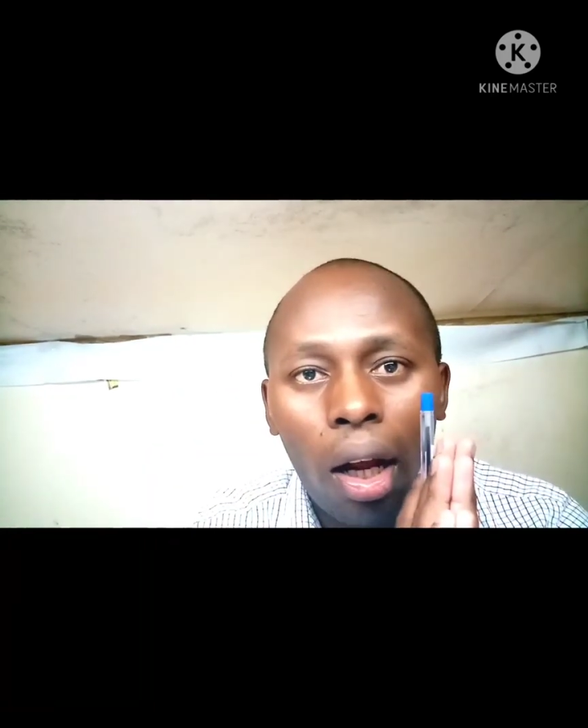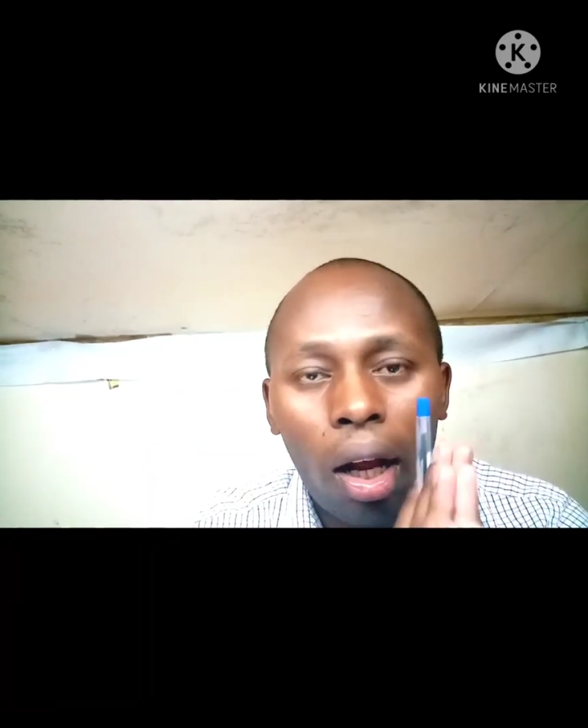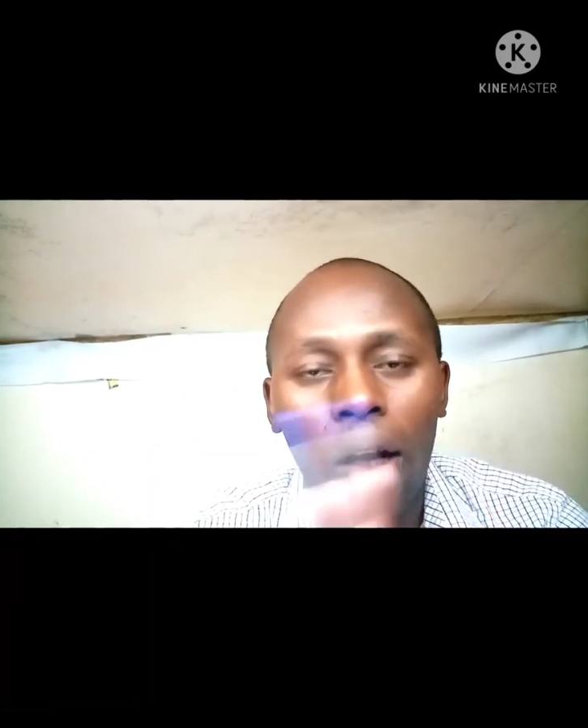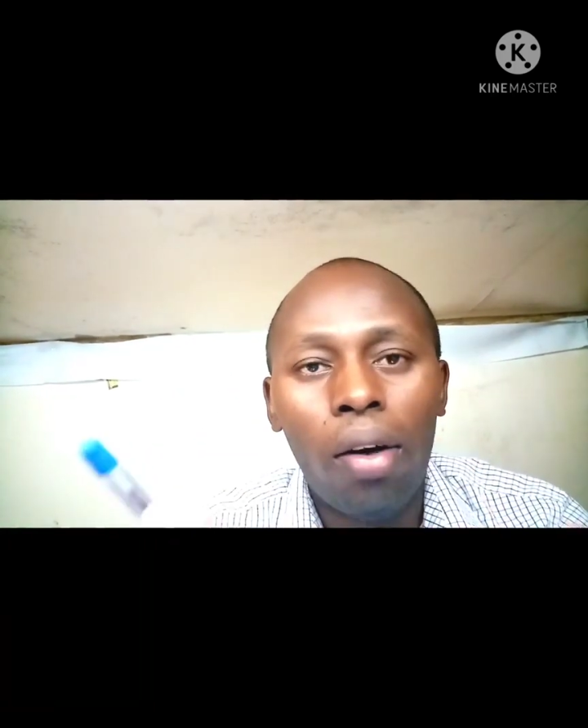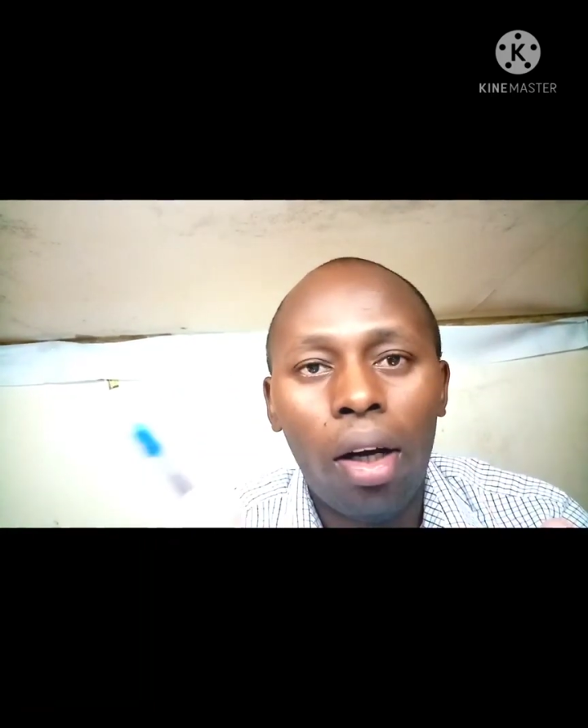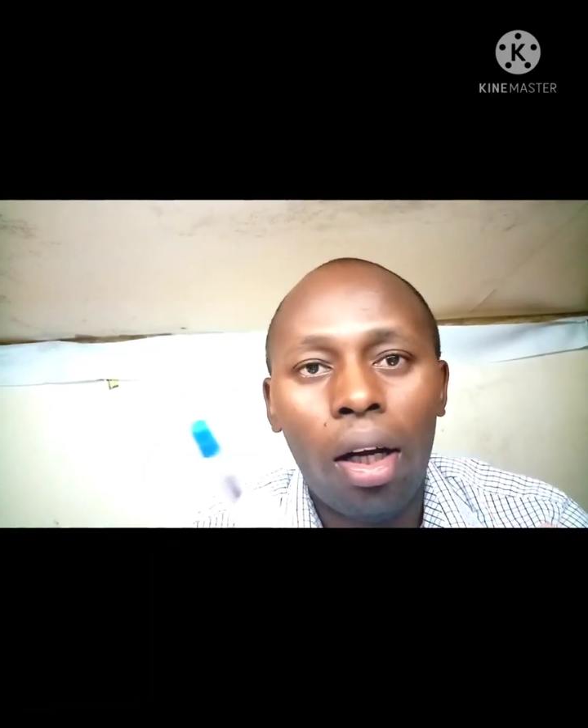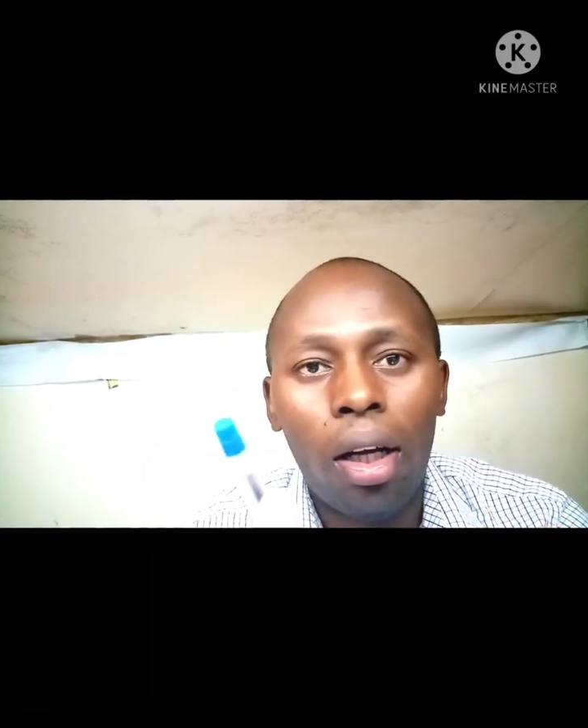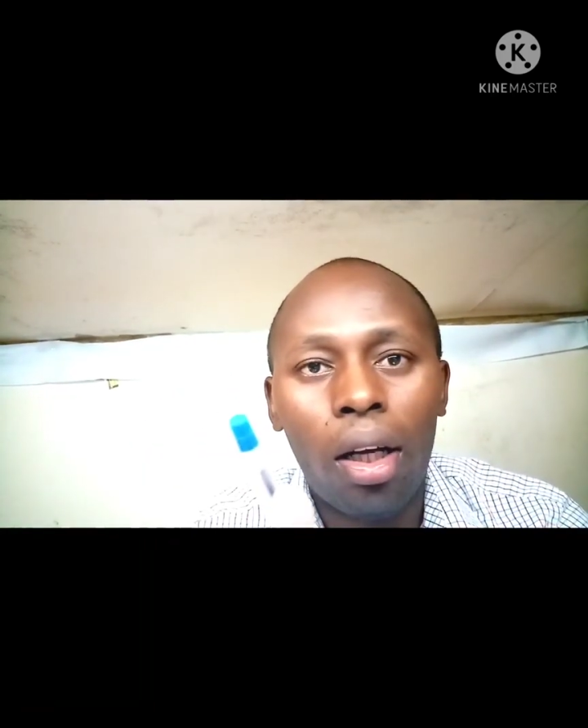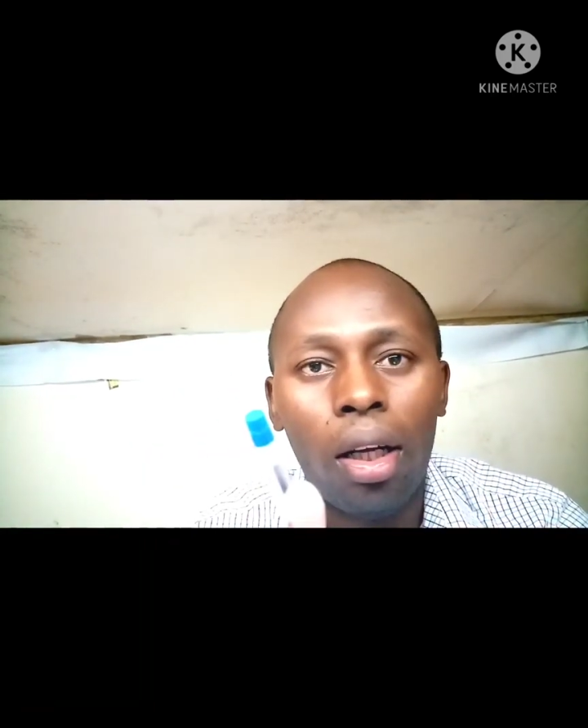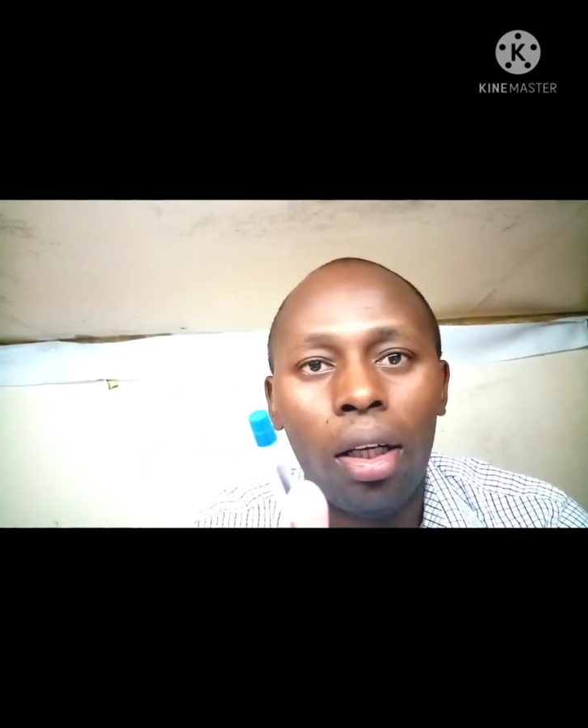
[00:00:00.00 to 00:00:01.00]

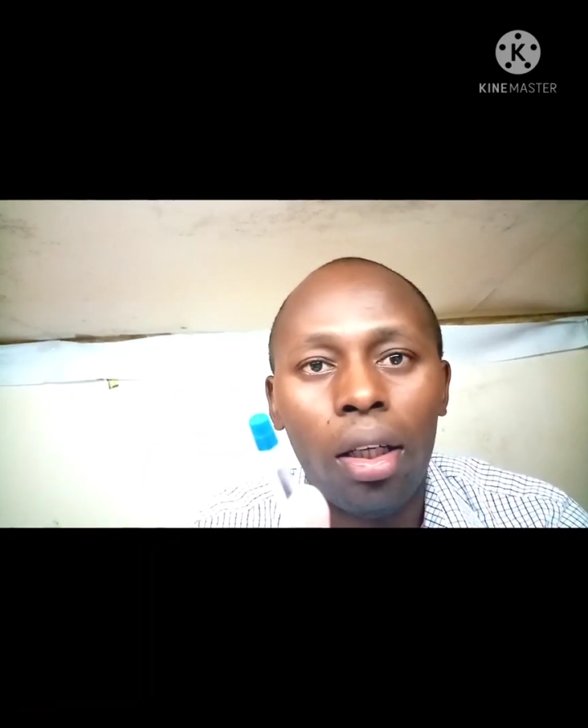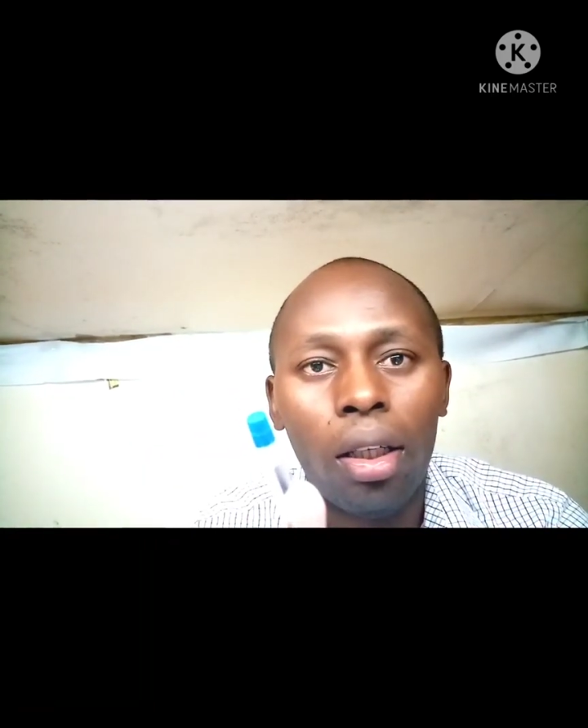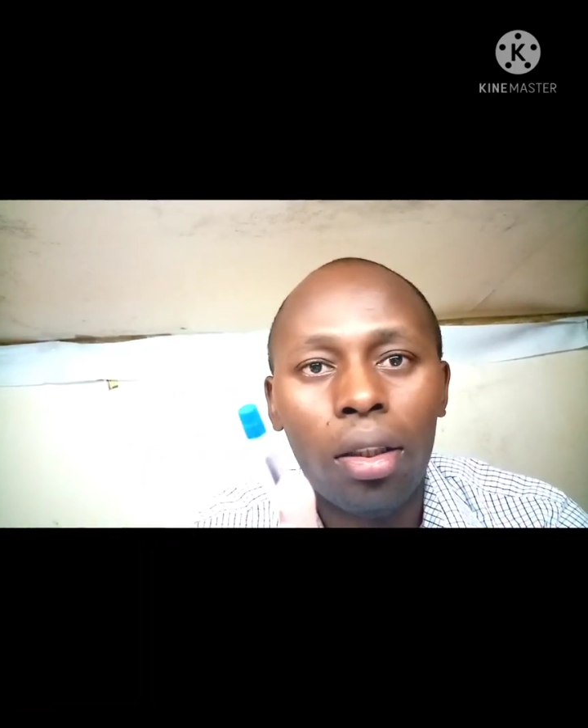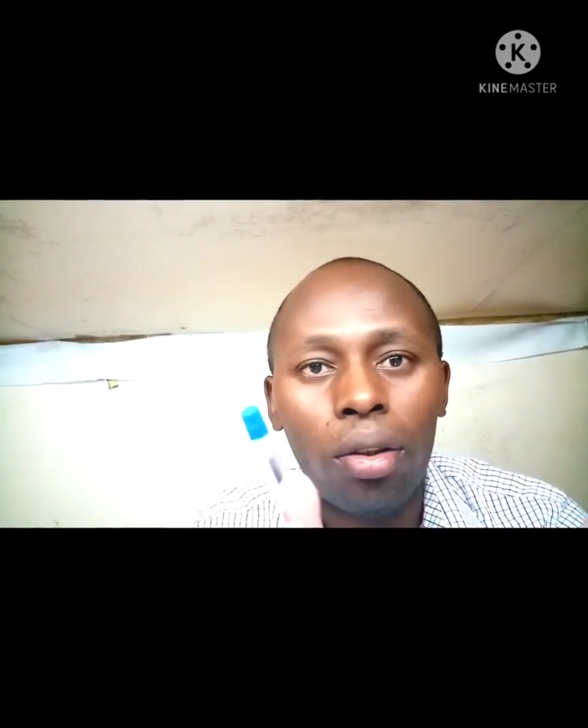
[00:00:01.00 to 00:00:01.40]
I'll